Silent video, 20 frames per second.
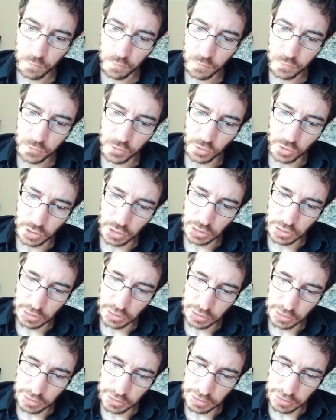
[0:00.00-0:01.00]
So
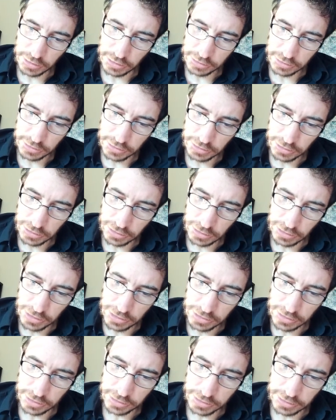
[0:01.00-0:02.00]
here t
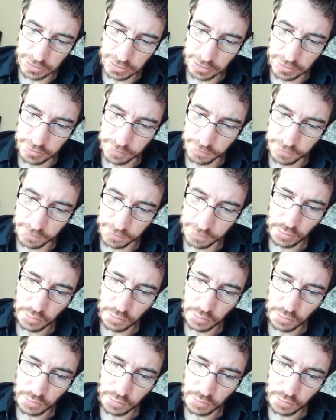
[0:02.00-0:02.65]
is a term,